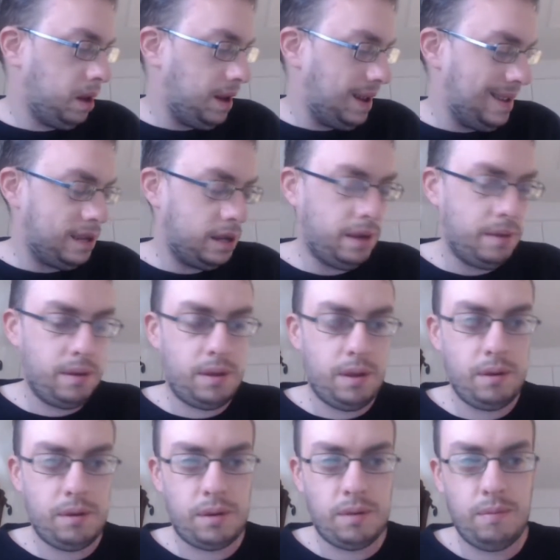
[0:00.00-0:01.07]
I'll attempt to
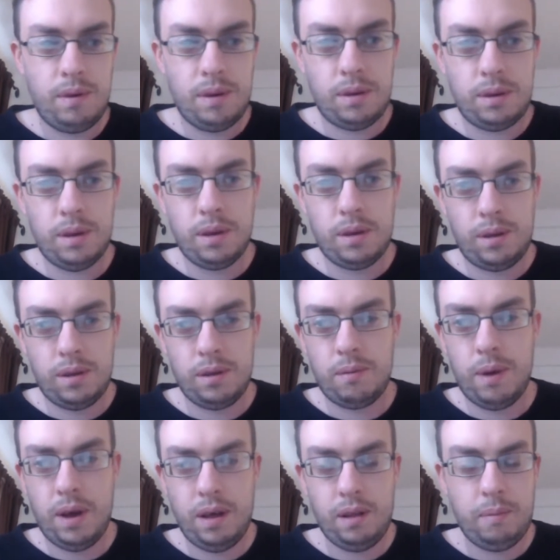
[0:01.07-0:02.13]
do some research as
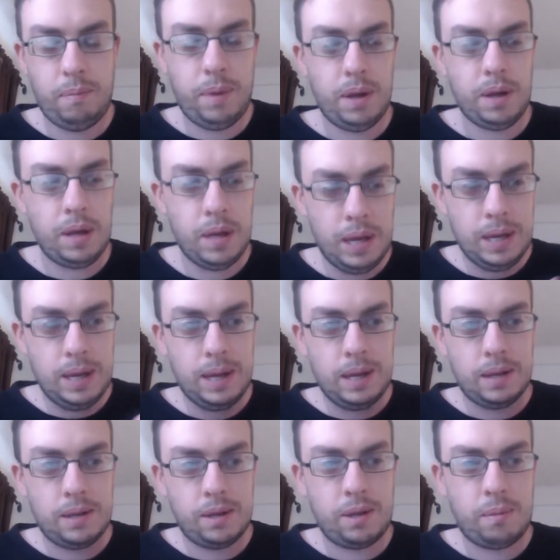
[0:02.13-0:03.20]
well, but
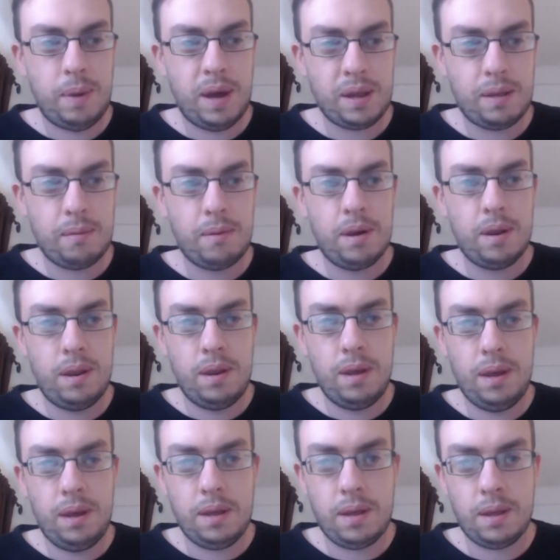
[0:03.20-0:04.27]
I suspect I'm going to
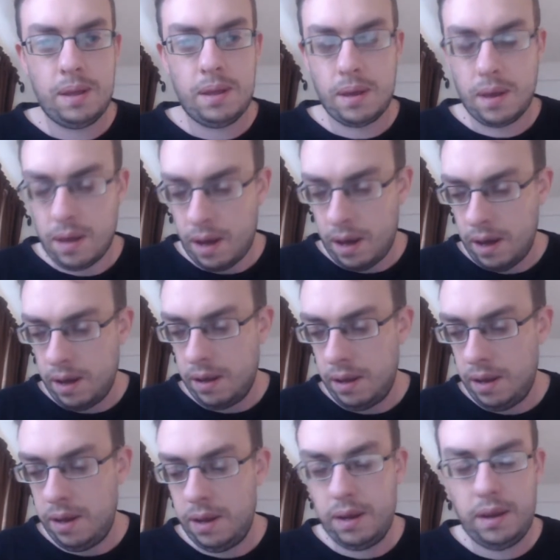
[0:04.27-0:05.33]
need the
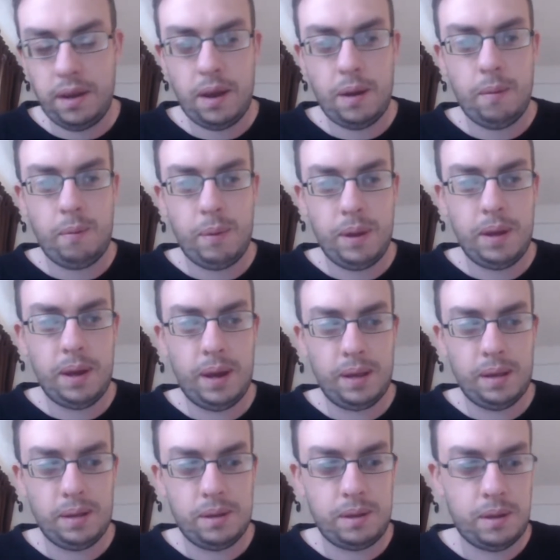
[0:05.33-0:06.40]
guiding and helping
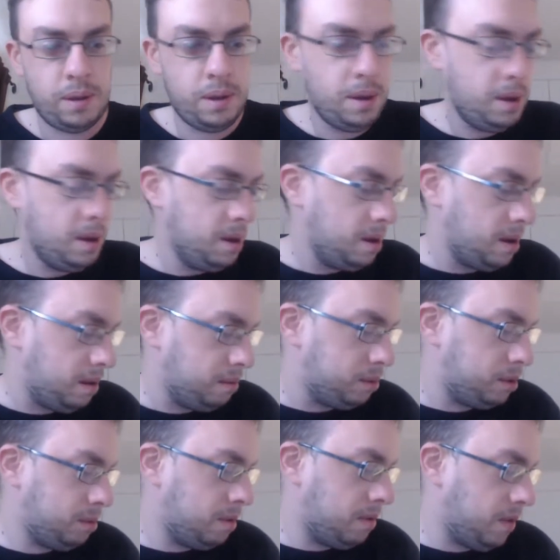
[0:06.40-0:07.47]
hands of
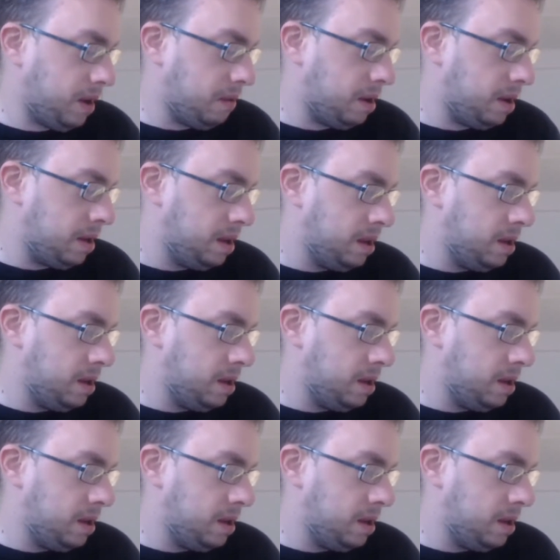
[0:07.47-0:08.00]
some of the